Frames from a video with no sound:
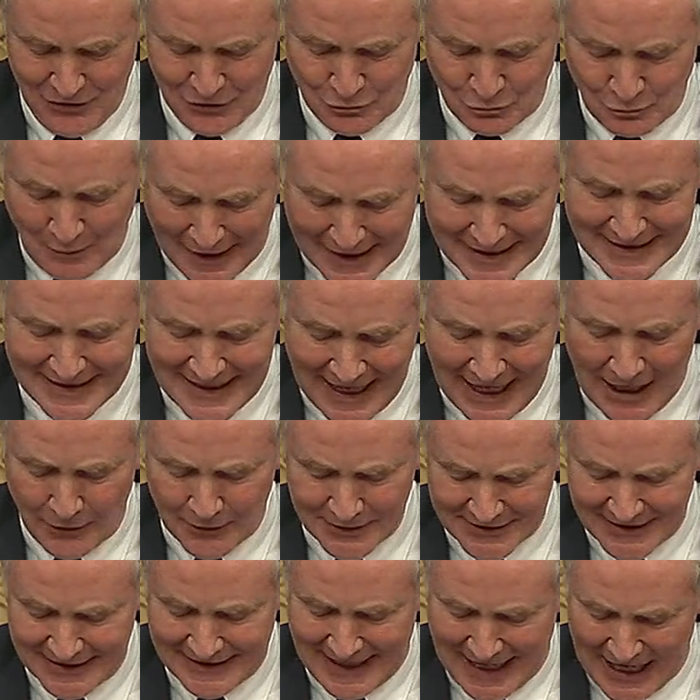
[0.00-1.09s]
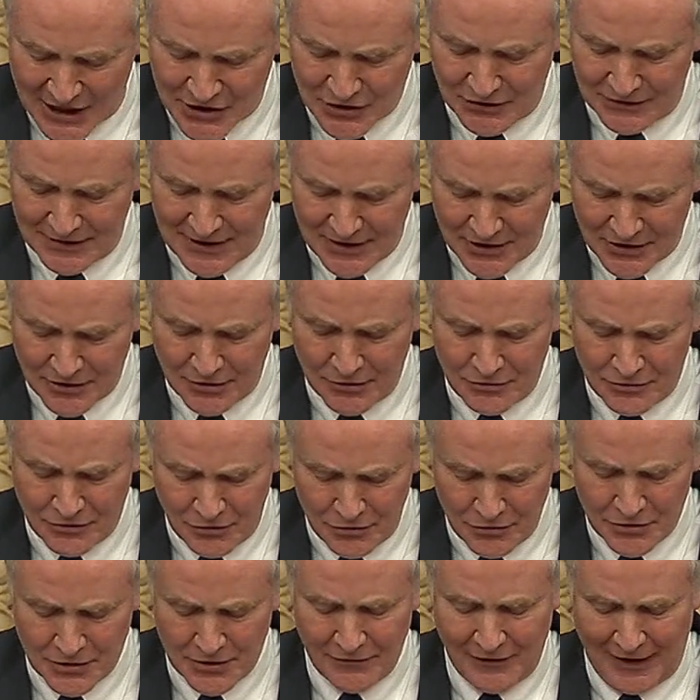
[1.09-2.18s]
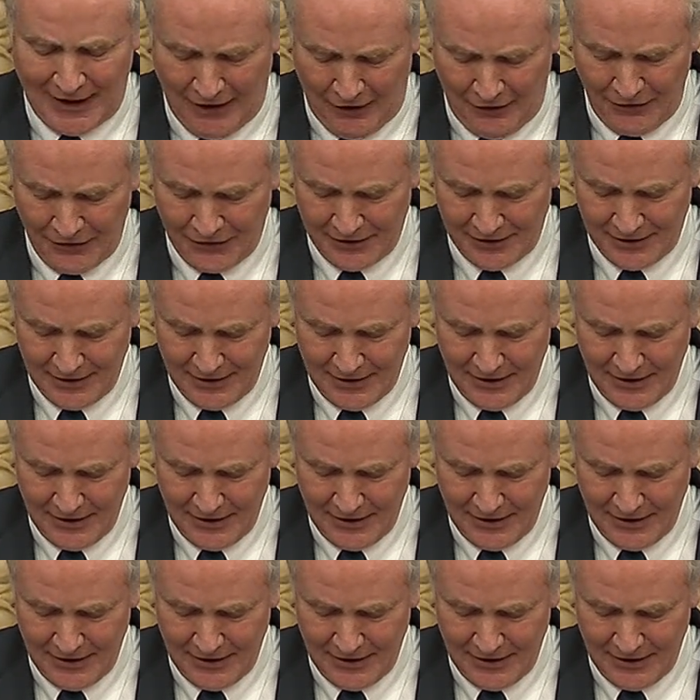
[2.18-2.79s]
Right now at the National Institutes of Health,